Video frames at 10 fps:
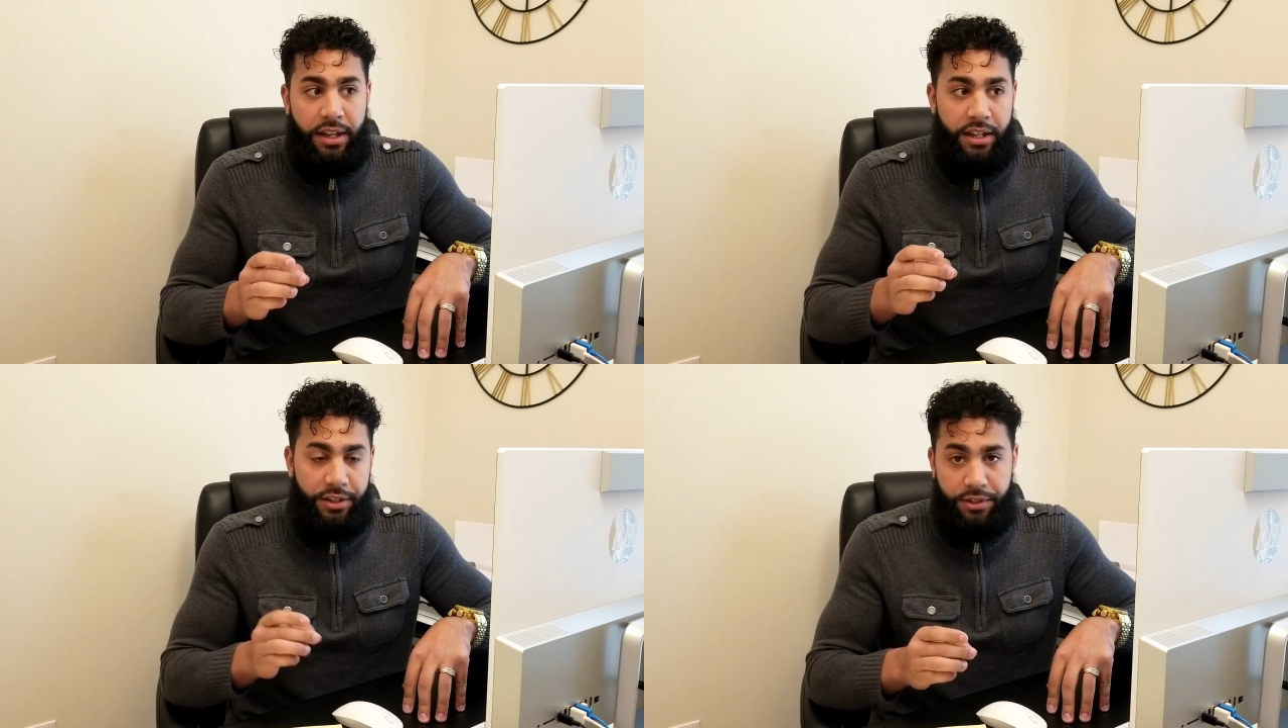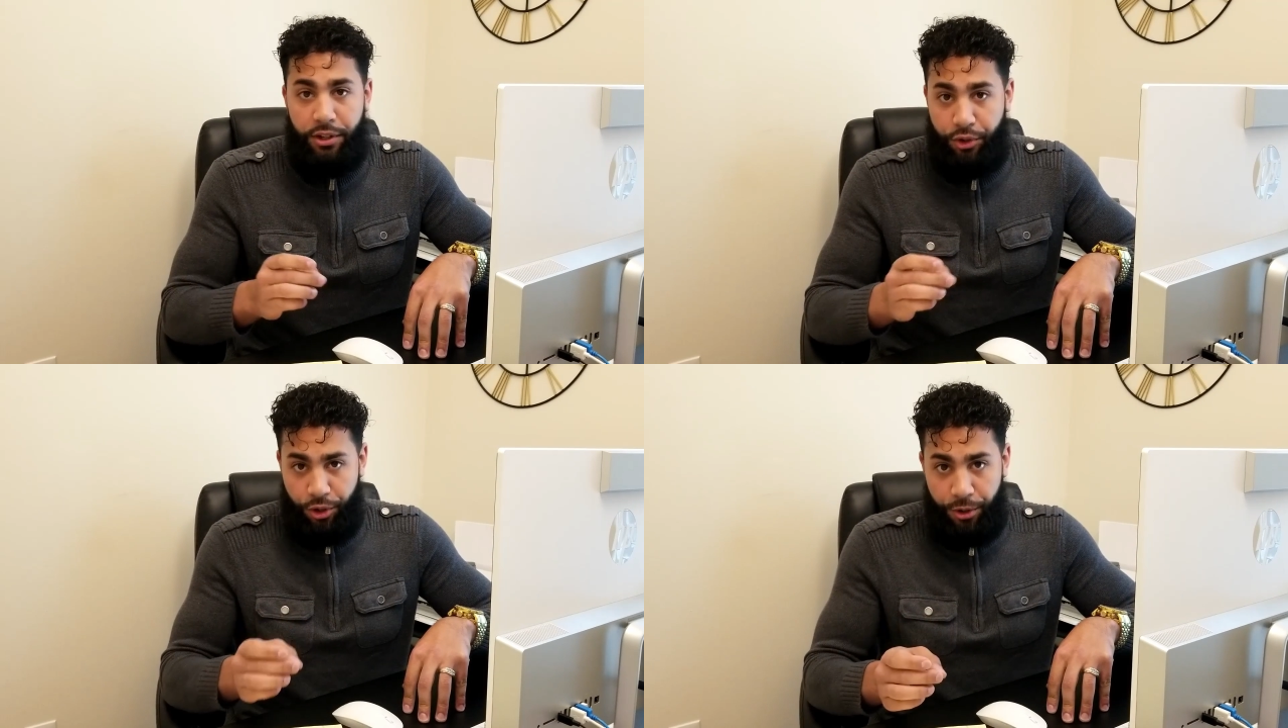is
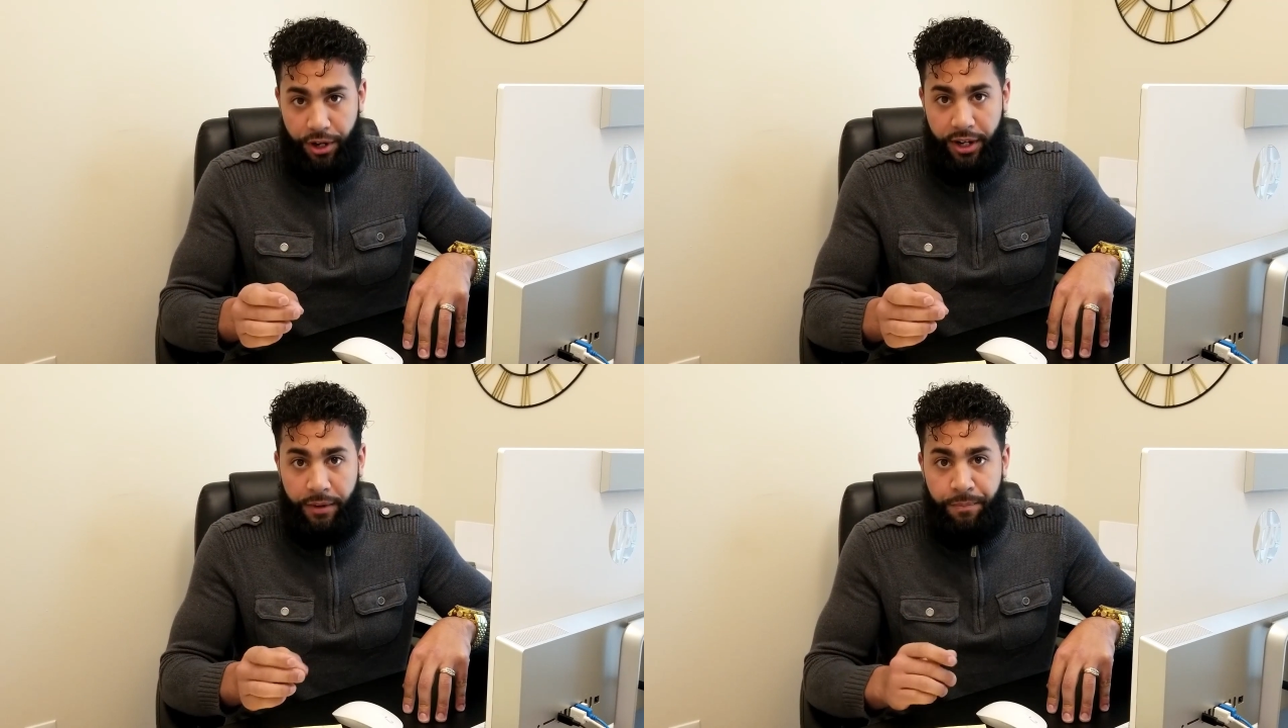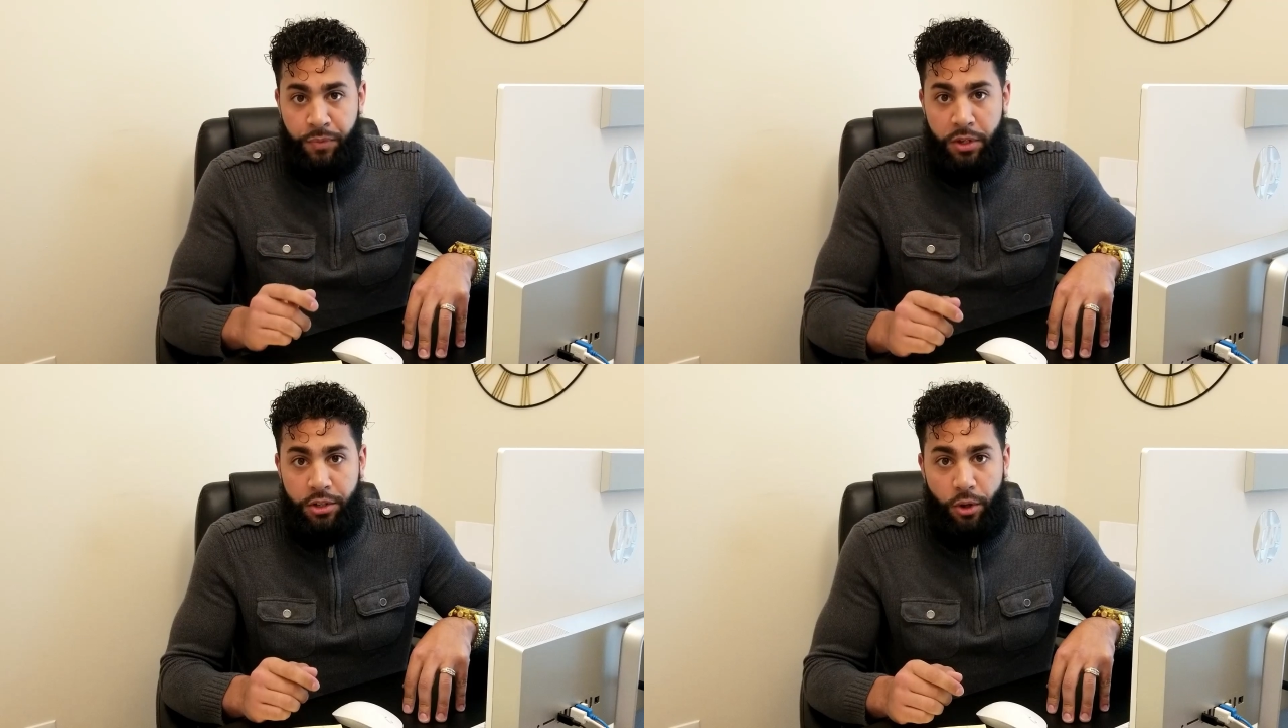occurring.
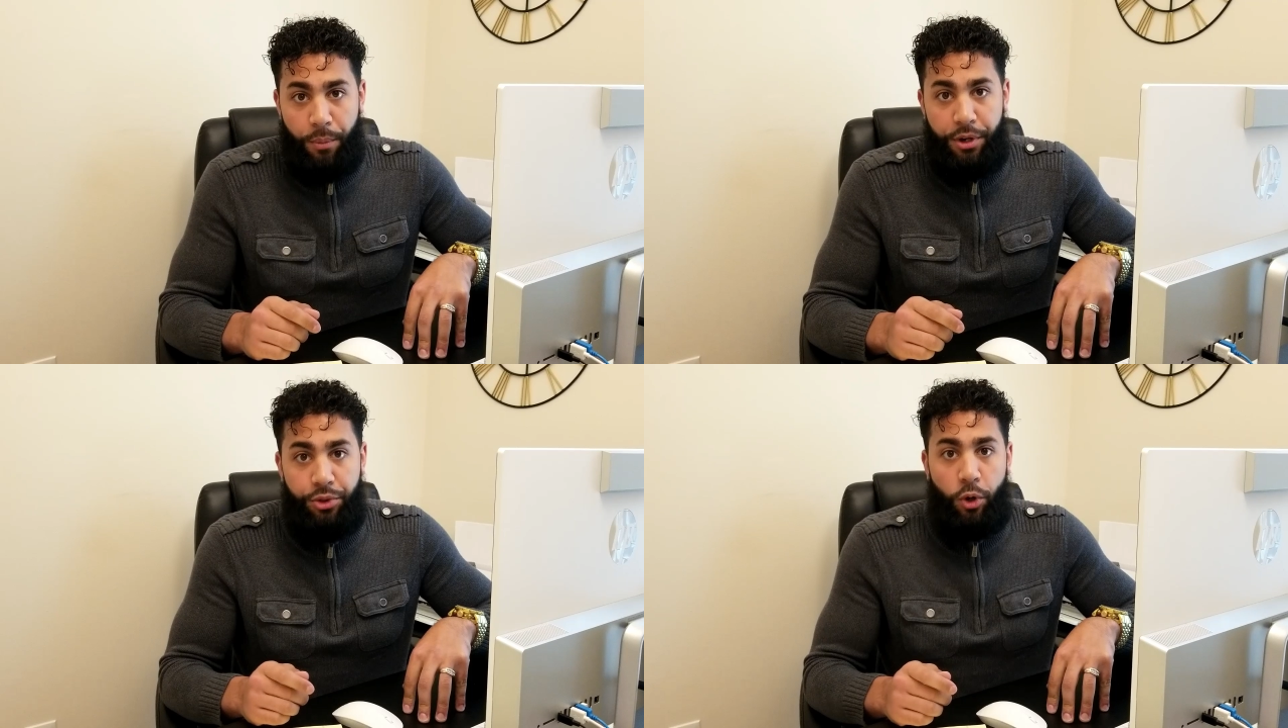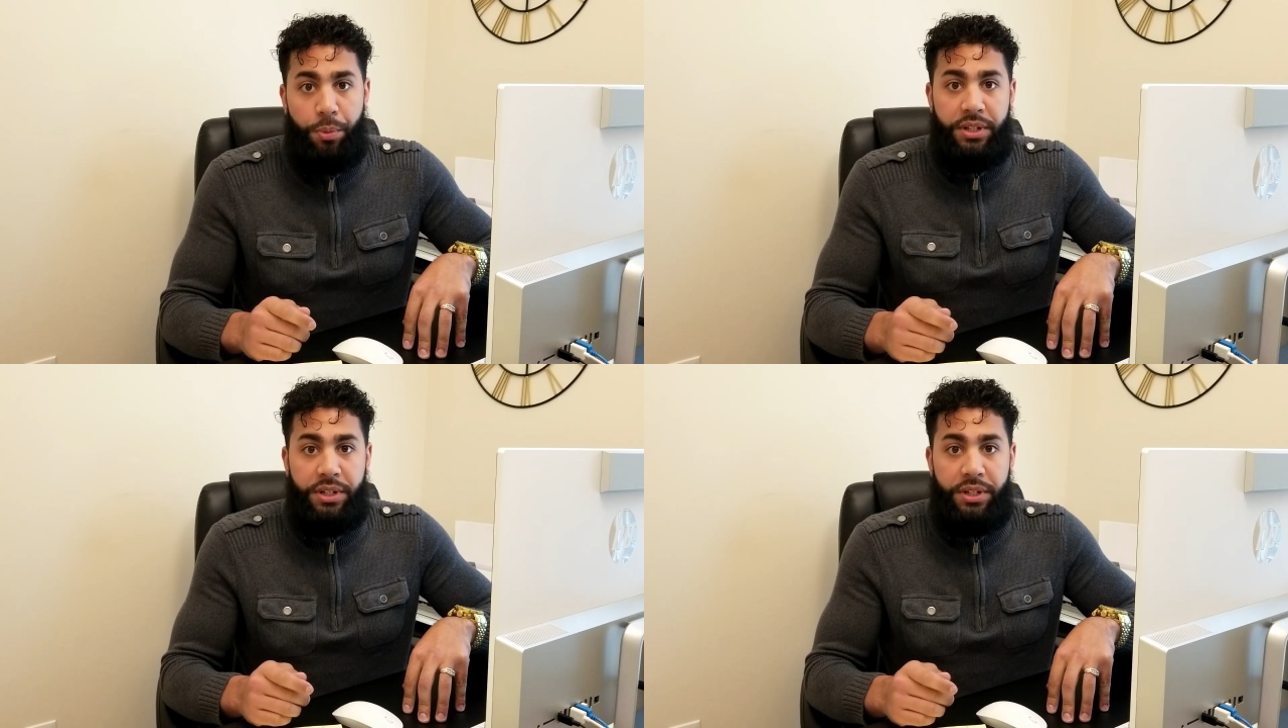So I'm going to throw up a